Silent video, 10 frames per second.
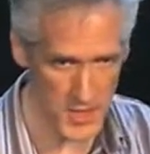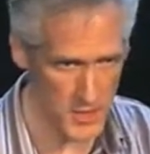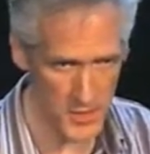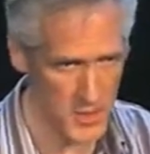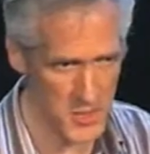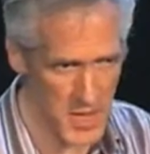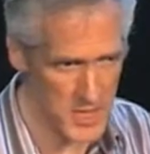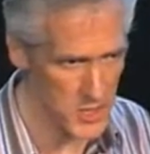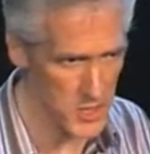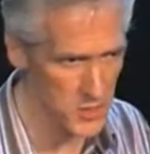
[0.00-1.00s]
You know, there's
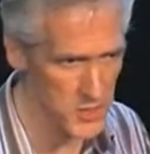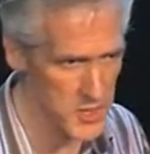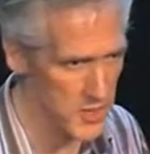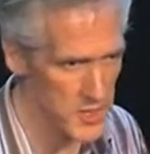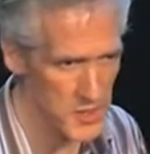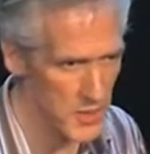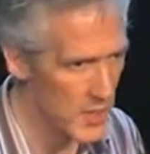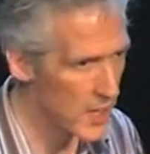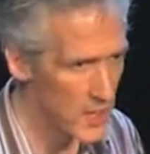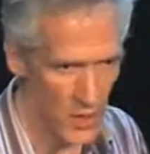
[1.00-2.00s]
amazing tools that can do
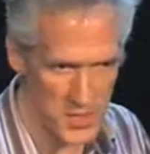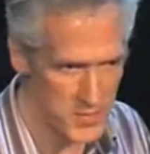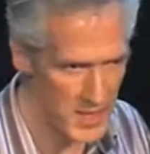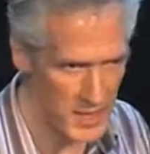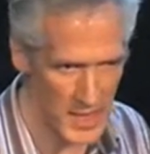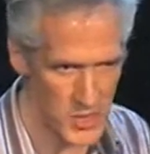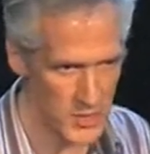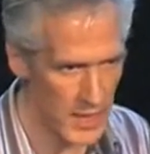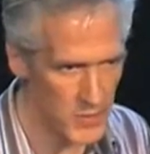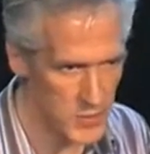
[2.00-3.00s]
automatic natural
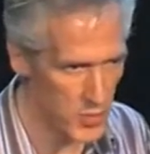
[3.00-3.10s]
language